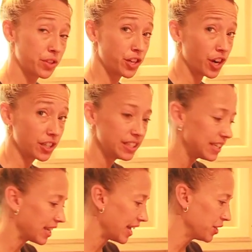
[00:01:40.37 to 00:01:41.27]
with
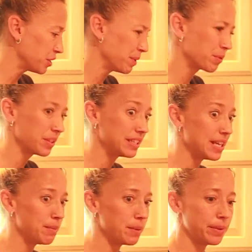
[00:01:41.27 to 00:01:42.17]
garlic, I used to be really
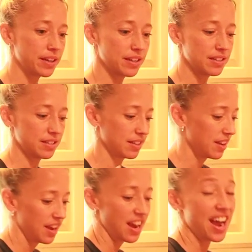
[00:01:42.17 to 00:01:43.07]
timid because
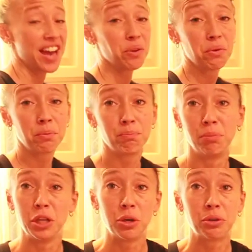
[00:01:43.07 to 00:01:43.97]
I don't want
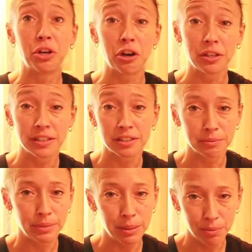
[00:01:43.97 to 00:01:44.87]
to blow garlic on
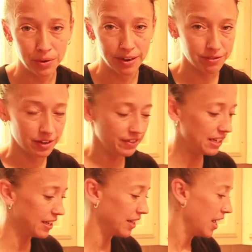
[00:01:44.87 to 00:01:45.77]
people after I've
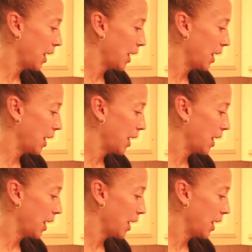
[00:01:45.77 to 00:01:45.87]
eaten it,